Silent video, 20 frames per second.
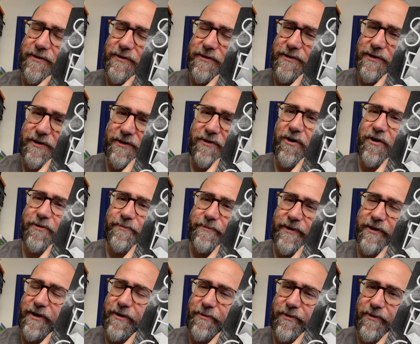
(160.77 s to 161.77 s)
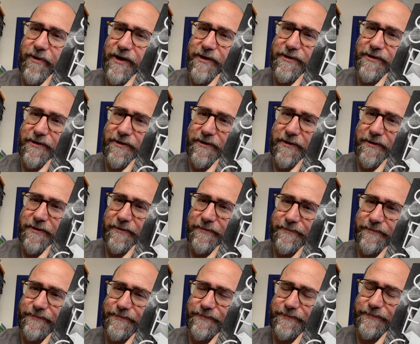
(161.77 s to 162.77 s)
did not become a writer?
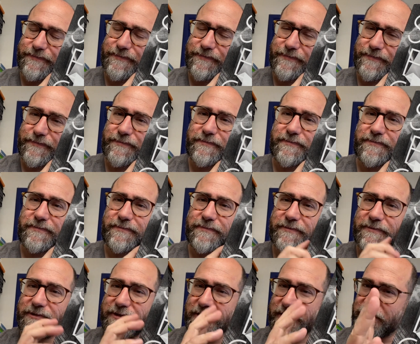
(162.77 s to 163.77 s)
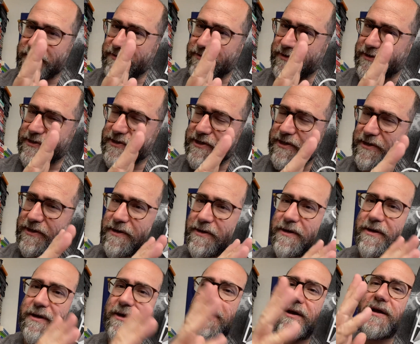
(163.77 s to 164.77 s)
So that's the first thing.
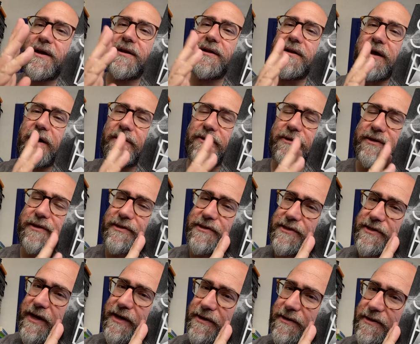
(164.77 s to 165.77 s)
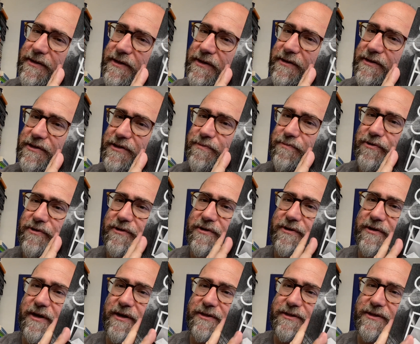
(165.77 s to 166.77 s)
Now, the second thing this book
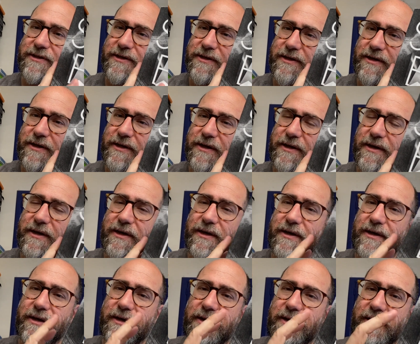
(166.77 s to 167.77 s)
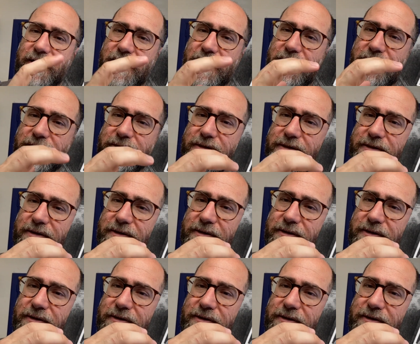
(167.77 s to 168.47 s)
does is